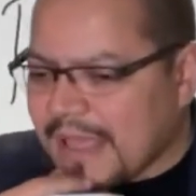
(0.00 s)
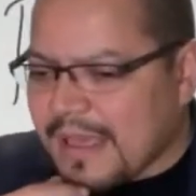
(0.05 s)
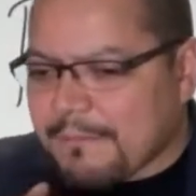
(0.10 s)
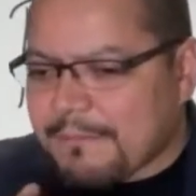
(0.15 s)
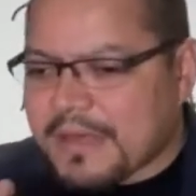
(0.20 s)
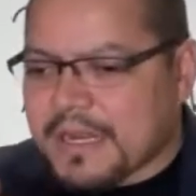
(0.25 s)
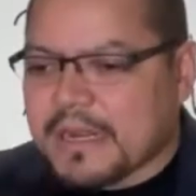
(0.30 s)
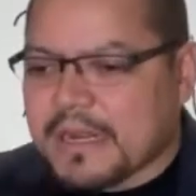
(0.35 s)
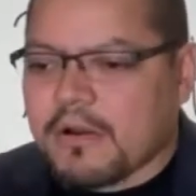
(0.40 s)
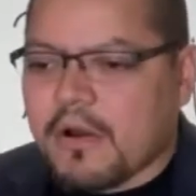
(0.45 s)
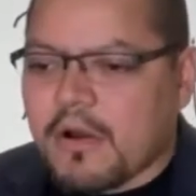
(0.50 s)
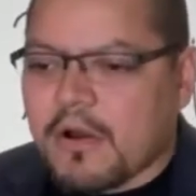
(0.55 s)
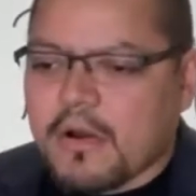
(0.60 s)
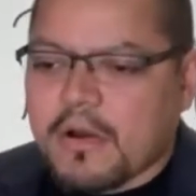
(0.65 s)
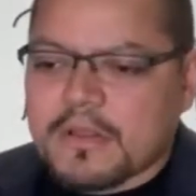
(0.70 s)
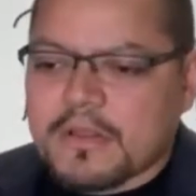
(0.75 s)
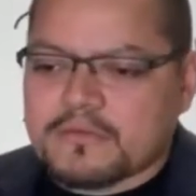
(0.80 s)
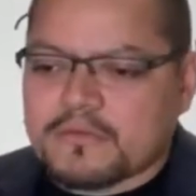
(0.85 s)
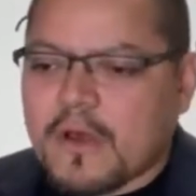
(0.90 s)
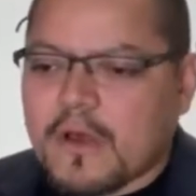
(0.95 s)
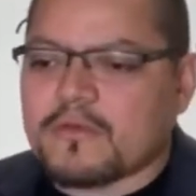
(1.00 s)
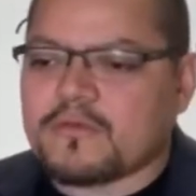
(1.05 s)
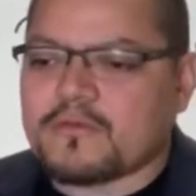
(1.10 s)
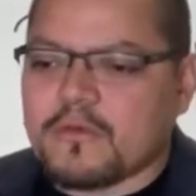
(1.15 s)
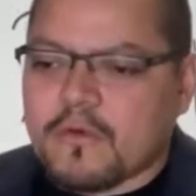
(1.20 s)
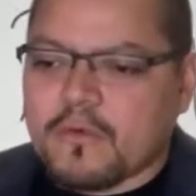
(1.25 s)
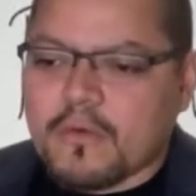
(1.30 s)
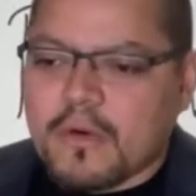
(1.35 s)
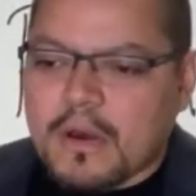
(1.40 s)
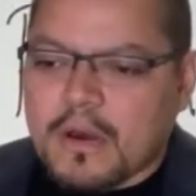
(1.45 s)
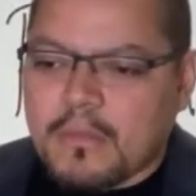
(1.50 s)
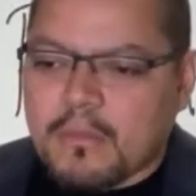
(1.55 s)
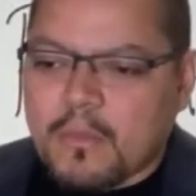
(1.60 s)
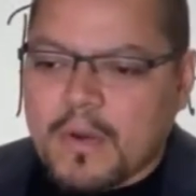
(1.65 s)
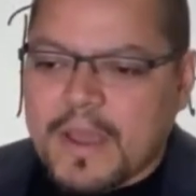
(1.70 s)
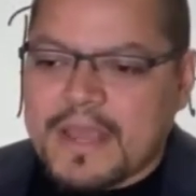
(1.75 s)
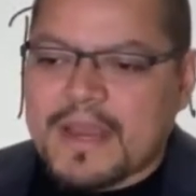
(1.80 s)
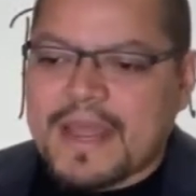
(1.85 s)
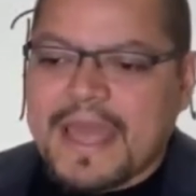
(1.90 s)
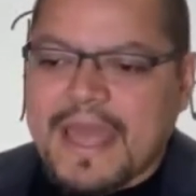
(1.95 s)
but it's also a
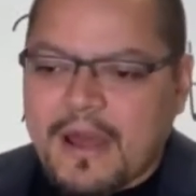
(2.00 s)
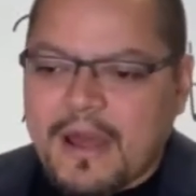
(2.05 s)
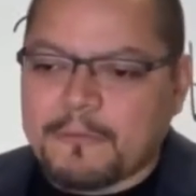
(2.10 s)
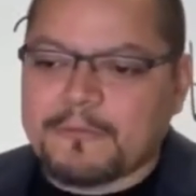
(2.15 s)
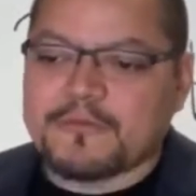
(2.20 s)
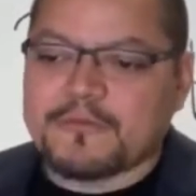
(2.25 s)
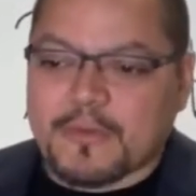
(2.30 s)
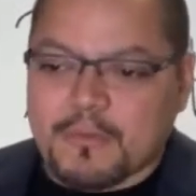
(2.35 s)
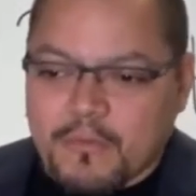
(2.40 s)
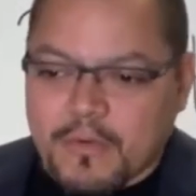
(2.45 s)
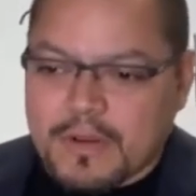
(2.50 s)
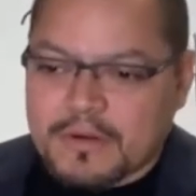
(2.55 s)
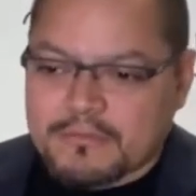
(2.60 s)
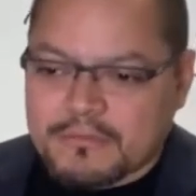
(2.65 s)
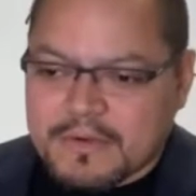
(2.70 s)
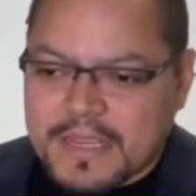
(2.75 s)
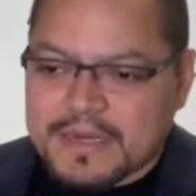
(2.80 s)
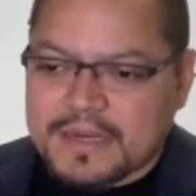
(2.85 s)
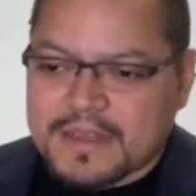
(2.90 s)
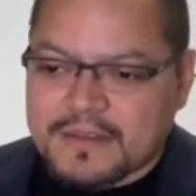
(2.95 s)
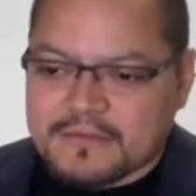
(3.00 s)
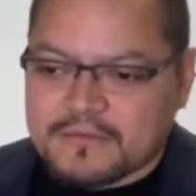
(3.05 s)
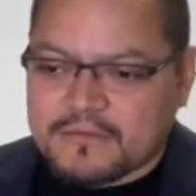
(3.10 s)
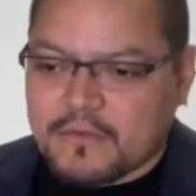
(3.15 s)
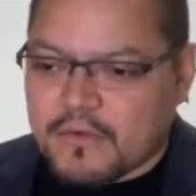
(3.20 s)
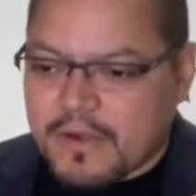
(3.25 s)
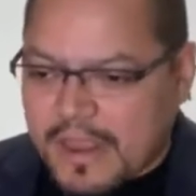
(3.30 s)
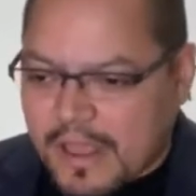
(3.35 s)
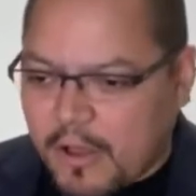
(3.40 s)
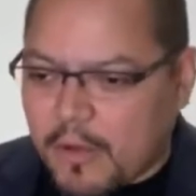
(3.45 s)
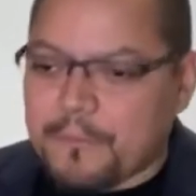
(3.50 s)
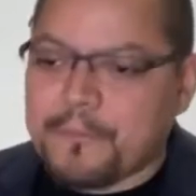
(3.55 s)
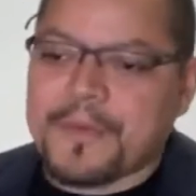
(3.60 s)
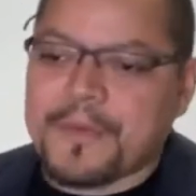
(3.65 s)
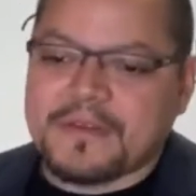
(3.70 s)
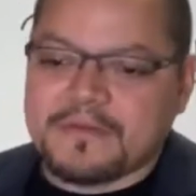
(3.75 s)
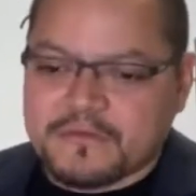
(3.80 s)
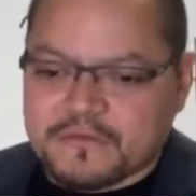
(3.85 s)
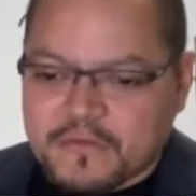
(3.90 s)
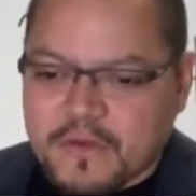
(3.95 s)
way to help someone, right? Because you're
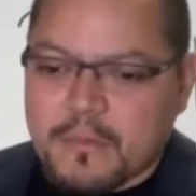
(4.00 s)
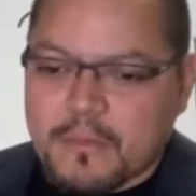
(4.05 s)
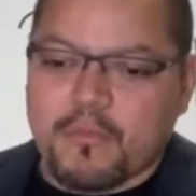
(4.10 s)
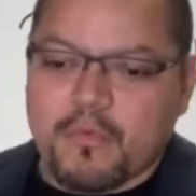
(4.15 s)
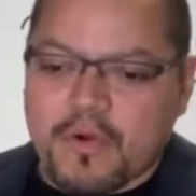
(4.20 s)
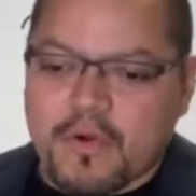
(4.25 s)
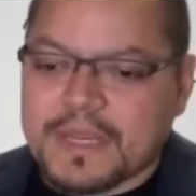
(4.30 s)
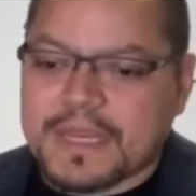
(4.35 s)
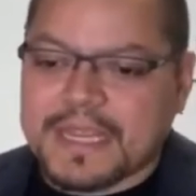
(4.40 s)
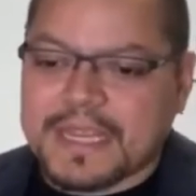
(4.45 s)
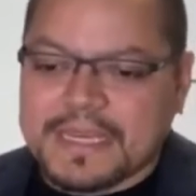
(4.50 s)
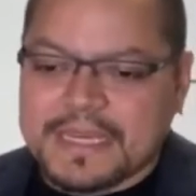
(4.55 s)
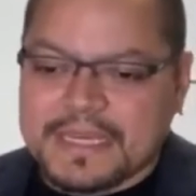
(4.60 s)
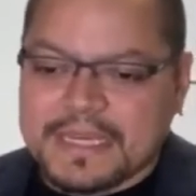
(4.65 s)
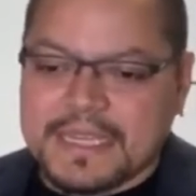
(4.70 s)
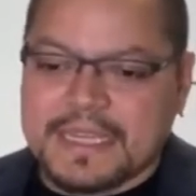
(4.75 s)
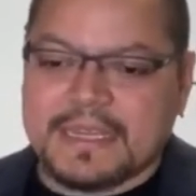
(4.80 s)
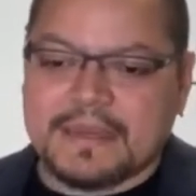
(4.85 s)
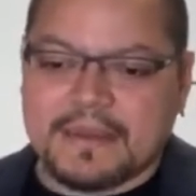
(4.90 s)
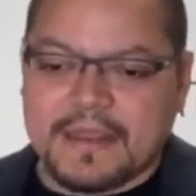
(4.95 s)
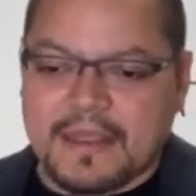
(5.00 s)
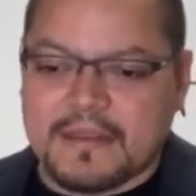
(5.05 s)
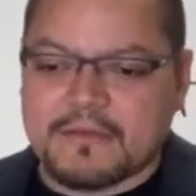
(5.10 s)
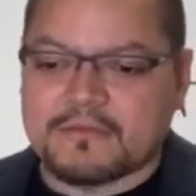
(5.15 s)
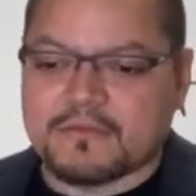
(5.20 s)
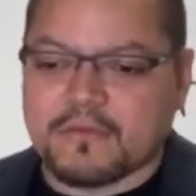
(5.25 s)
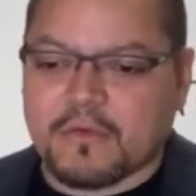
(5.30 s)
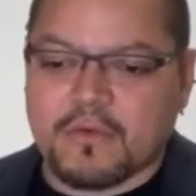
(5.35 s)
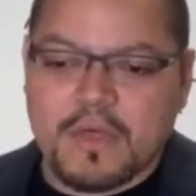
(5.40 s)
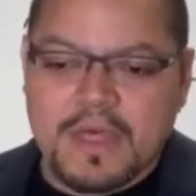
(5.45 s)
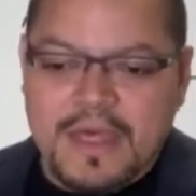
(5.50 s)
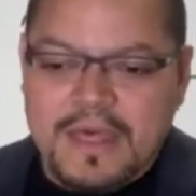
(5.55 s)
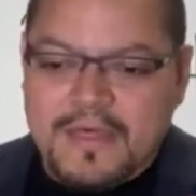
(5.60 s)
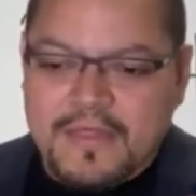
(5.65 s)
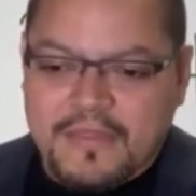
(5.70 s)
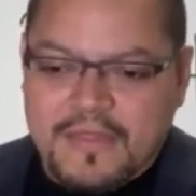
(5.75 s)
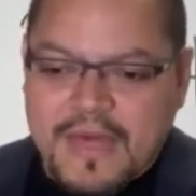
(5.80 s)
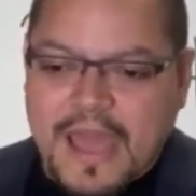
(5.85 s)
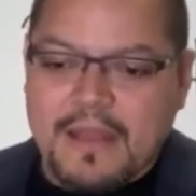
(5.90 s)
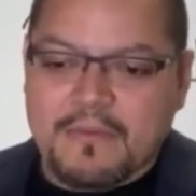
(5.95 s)
helping someone in need, and so
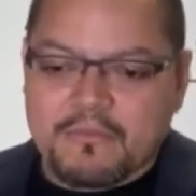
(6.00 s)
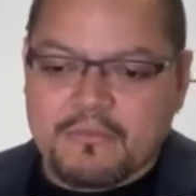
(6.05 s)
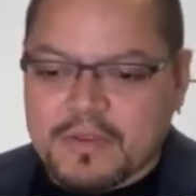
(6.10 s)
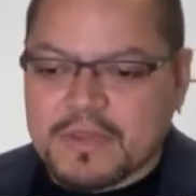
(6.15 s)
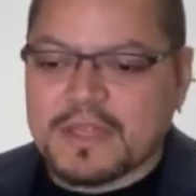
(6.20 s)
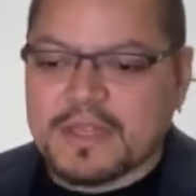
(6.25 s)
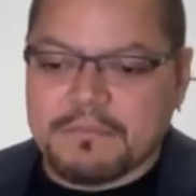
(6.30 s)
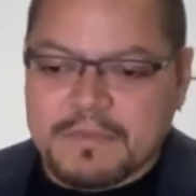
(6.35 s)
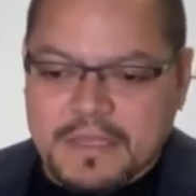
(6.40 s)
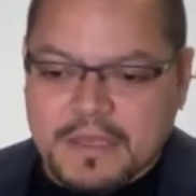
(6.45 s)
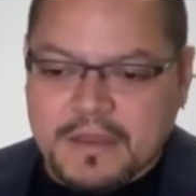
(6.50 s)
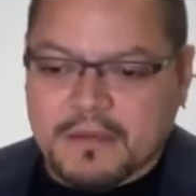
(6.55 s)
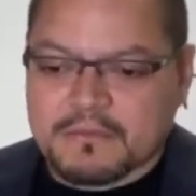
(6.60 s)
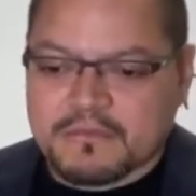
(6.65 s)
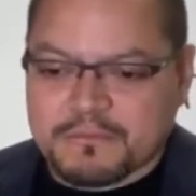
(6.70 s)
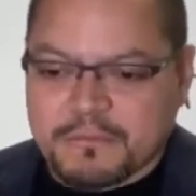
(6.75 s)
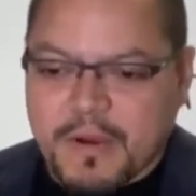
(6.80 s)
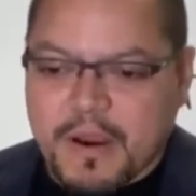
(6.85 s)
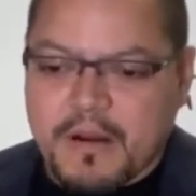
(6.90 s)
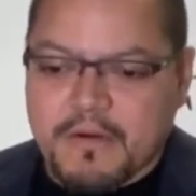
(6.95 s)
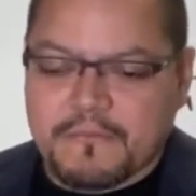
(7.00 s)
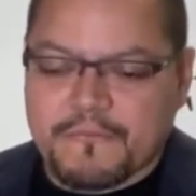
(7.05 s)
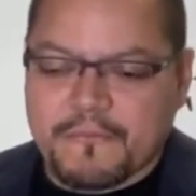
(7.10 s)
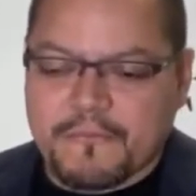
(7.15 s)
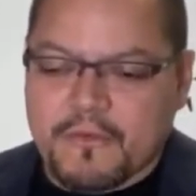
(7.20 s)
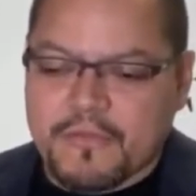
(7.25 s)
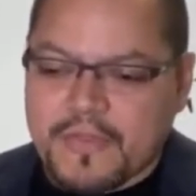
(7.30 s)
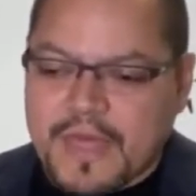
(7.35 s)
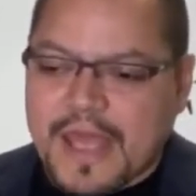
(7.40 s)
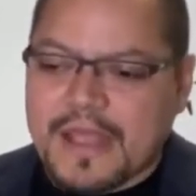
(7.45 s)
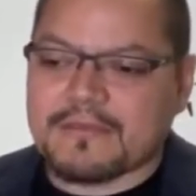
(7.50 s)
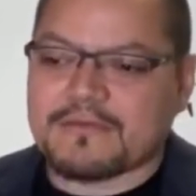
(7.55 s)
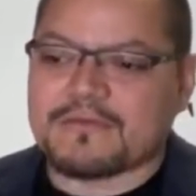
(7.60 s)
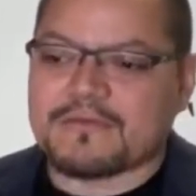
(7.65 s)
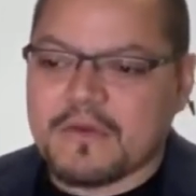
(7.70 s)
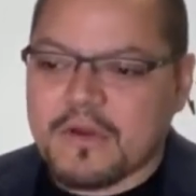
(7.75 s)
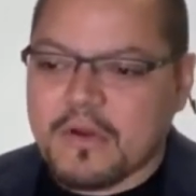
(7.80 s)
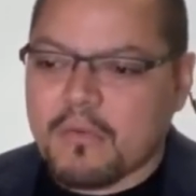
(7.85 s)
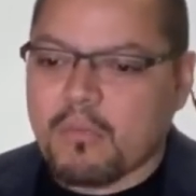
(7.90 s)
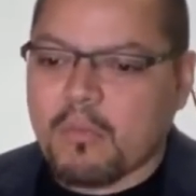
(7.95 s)
that really becomes powerful, and that's
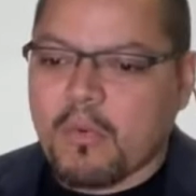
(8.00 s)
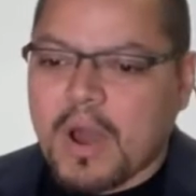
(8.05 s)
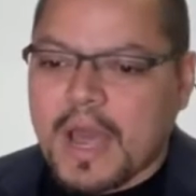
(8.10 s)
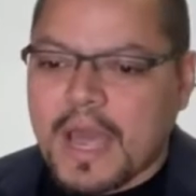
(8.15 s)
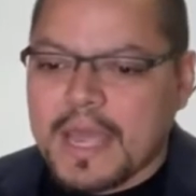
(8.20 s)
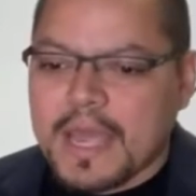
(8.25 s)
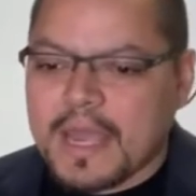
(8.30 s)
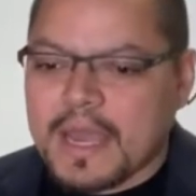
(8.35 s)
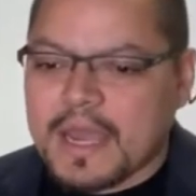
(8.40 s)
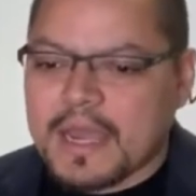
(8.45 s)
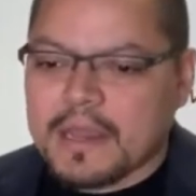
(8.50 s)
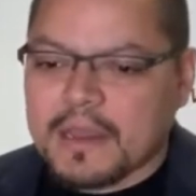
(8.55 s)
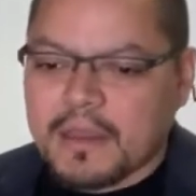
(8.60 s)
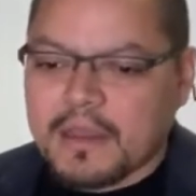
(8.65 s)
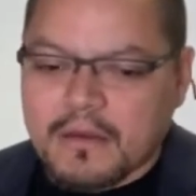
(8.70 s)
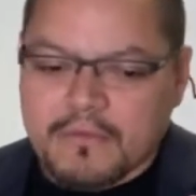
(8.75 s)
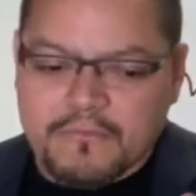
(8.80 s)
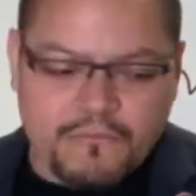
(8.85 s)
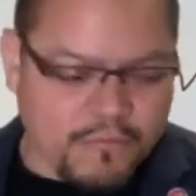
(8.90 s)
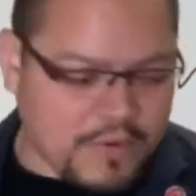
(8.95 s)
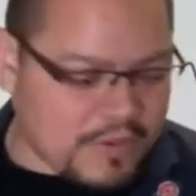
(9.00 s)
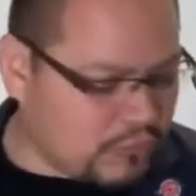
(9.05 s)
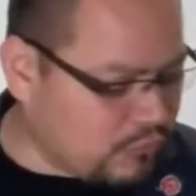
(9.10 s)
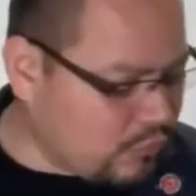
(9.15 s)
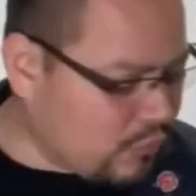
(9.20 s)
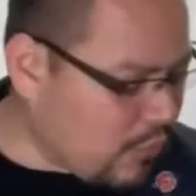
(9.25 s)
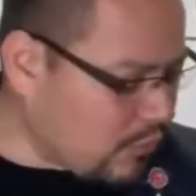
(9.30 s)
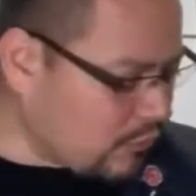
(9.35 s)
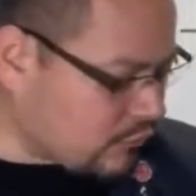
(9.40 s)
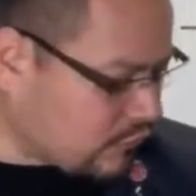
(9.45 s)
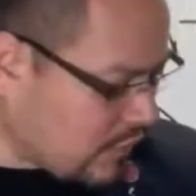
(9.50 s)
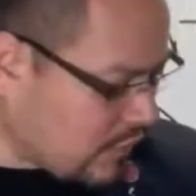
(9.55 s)
why I love rent to owns.